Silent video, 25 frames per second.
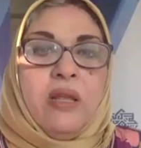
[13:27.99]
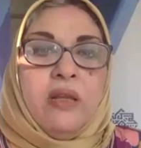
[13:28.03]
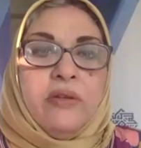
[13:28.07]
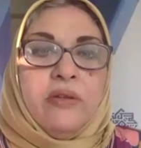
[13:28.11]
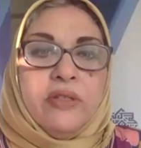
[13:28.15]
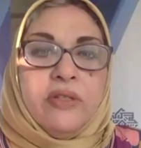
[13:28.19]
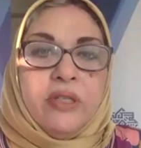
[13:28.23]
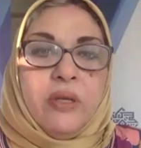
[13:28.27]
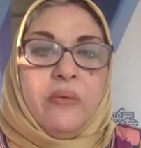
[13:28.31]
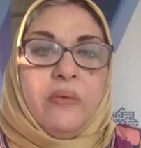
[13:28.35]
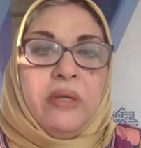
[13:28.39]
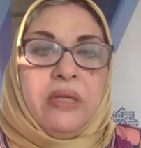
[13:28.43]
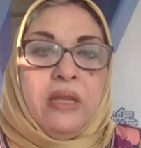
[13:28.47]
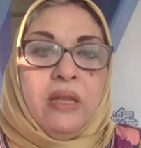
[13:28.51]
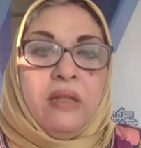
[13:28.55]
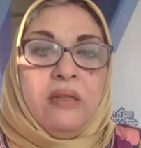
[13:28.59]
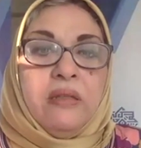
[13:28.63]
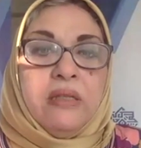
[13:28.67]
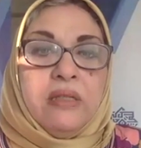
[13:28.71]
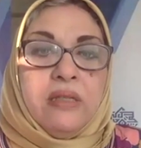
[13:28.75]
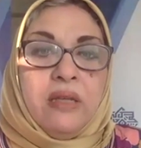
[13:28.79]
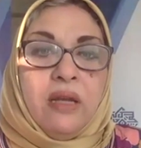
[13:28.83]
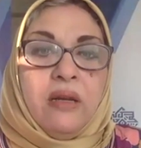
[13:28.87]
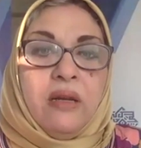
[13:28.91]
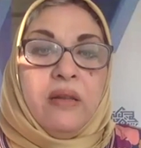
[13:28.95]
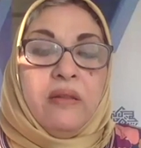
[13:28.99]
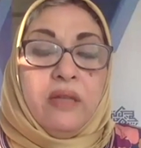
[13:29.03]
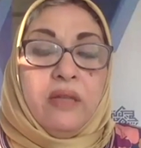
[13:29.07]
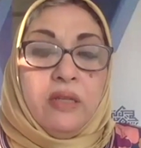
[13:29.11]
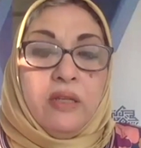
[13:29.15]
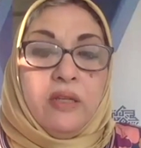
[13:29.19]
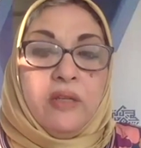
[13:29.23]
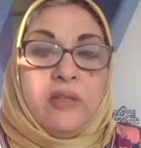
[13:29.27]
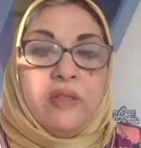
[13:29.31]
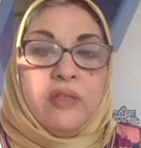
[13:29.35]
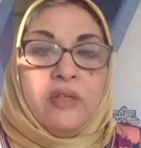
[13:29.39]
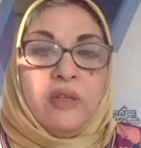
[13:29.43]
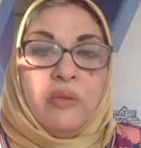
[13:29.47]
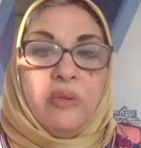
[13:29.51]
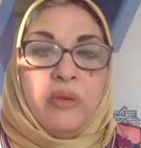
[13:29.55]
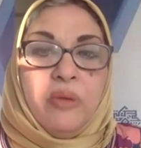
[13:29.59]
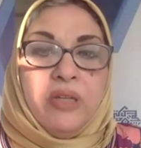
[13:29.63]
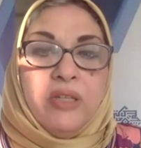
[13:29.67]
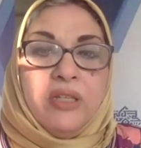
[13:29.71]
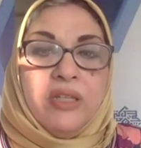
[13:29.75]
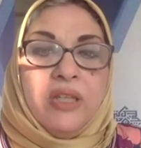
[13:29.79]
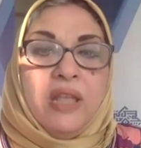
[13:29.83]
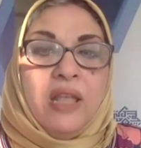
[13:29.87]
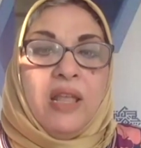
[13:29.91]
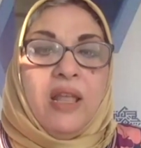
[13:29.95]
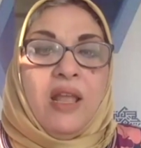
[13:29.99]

So again, Sarah, thank you so much.